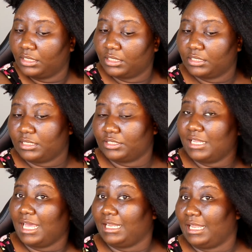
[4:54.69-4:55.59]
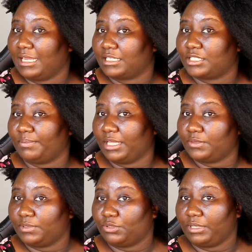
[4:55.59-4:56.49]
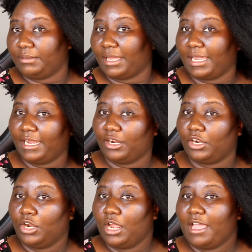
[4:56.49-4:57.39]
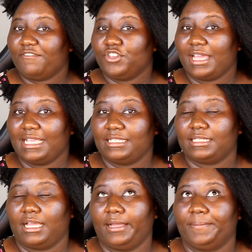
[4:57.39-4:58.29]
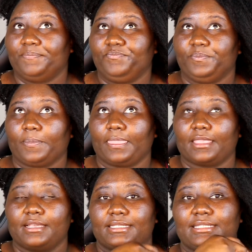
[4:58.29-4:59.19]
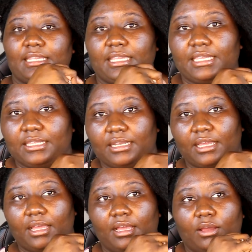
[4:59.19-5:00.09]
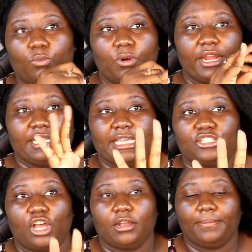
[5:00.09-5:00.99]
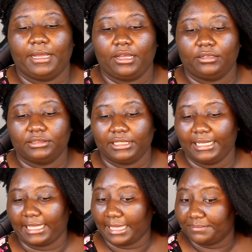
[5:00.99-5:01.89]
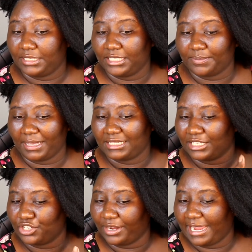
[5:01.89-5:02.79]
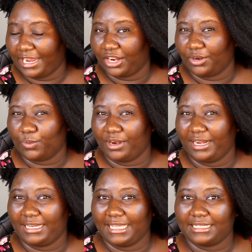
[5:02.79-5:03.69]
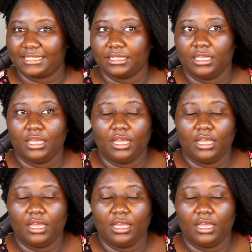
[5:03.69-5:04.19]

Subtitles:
Because there's not a lot of space between my hair. Have you guys seen where they talk about like empty space in your hair, where it gets